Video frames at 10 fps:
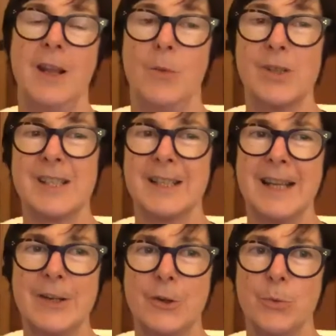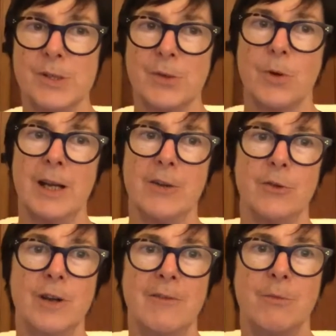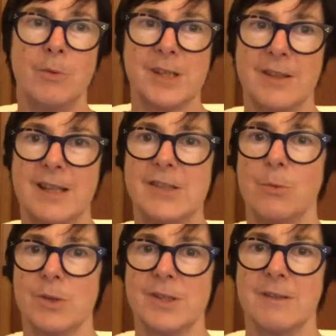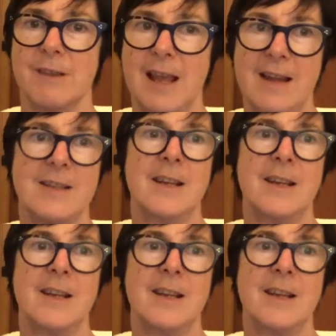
Was it a leader who wasn't quite good enough? Was it this or was it that?